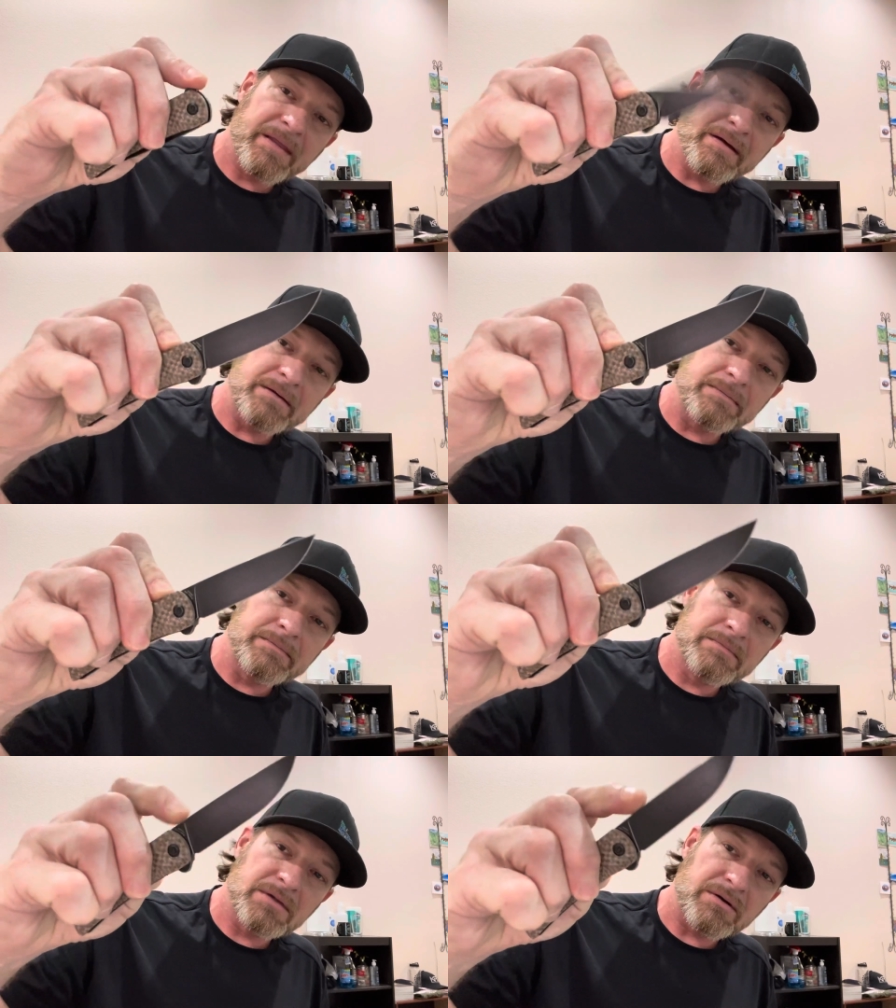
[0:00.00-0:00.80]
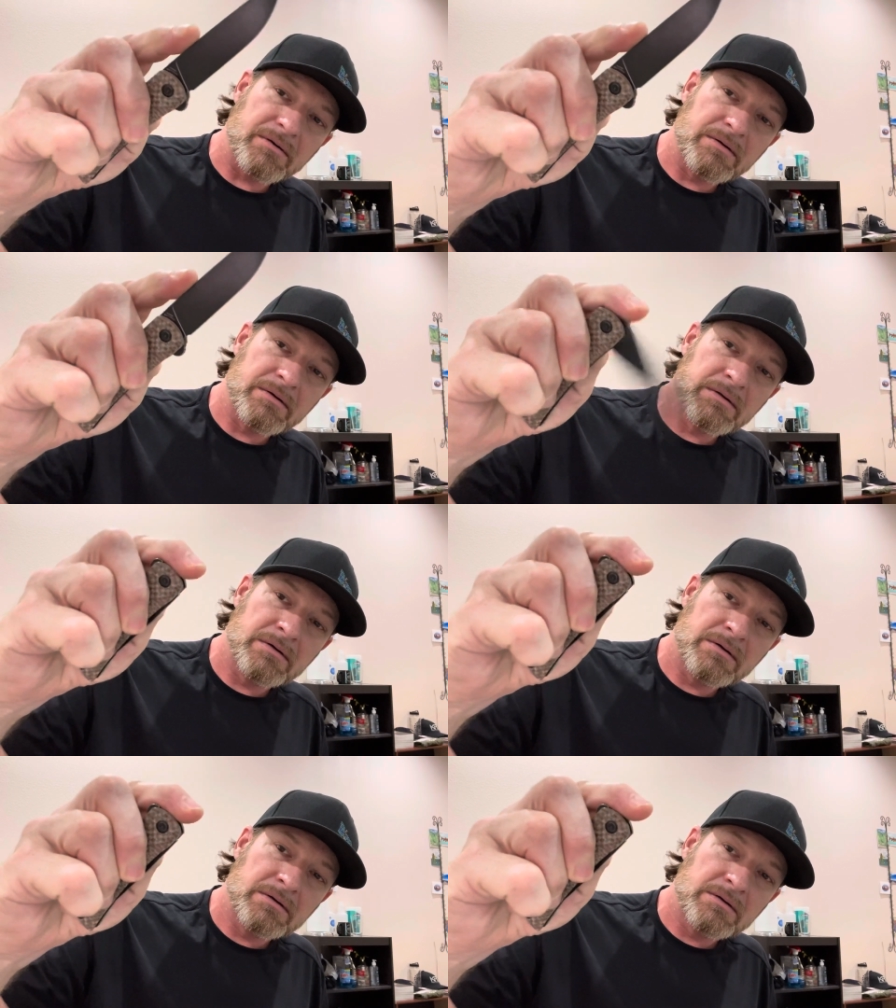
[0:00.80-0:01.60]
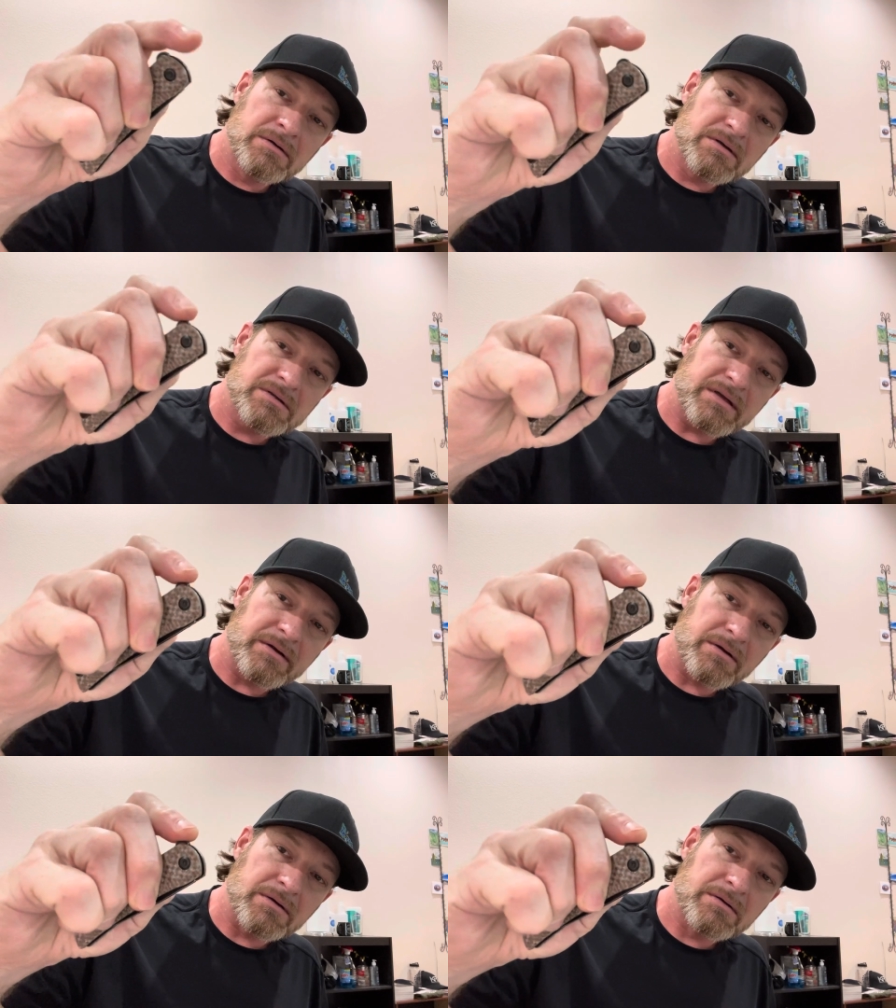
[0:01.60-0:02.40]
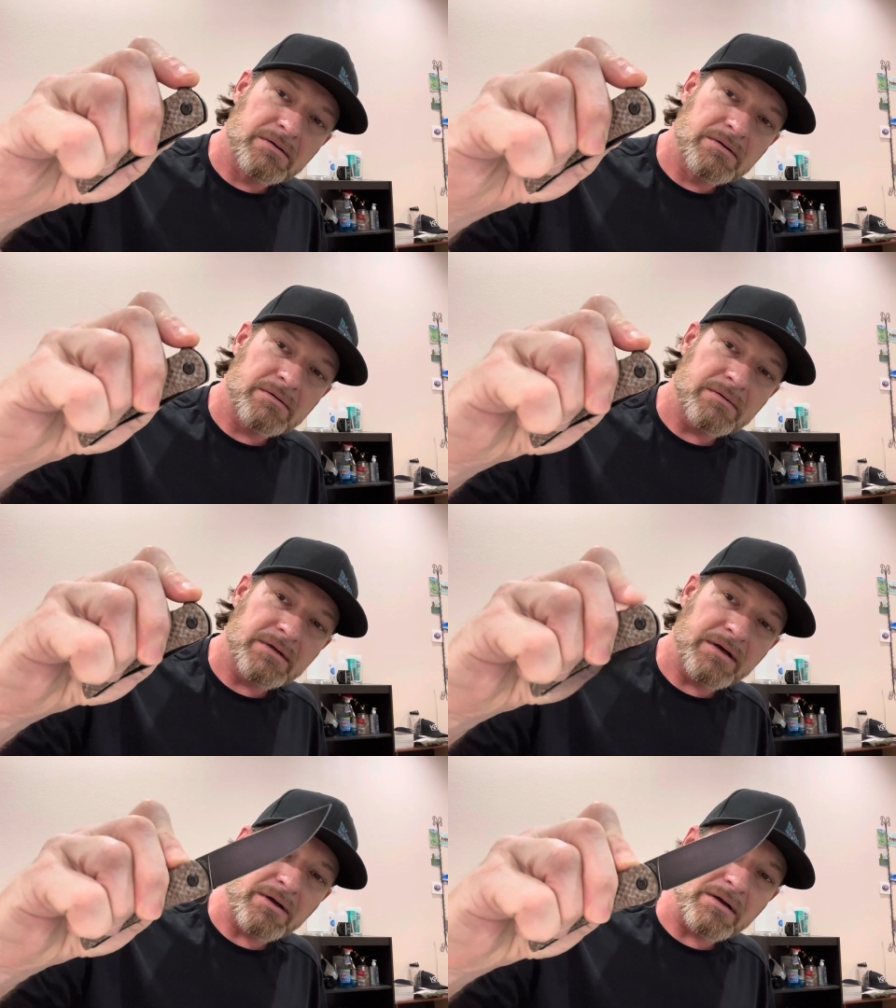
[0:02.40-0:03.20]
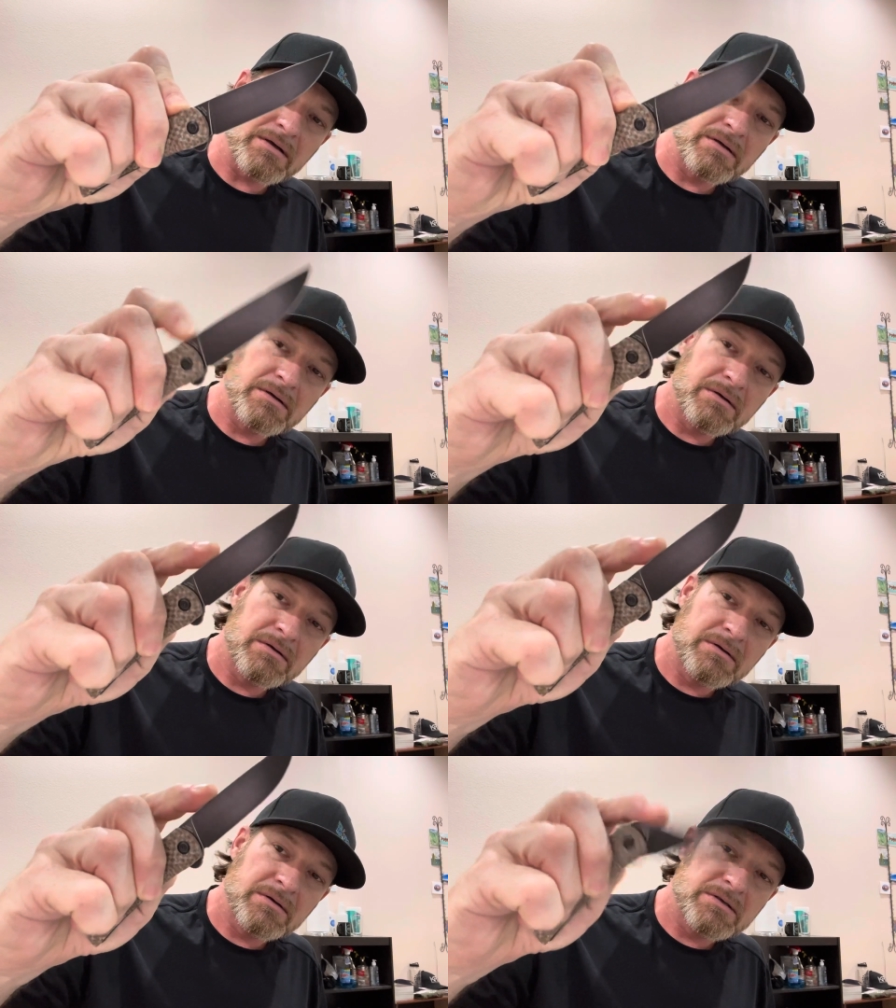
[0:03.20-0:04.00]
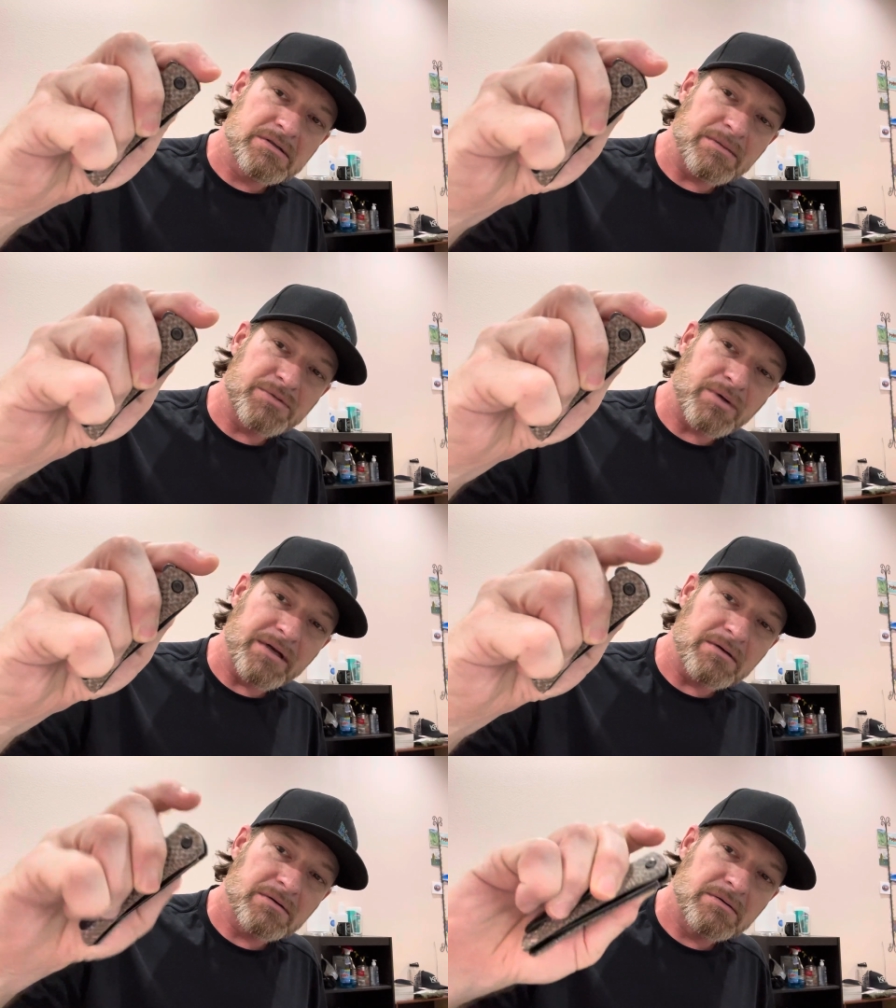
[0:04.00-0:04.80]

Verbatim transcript: Um, oh, it's a little, what do you call it? Slip joint?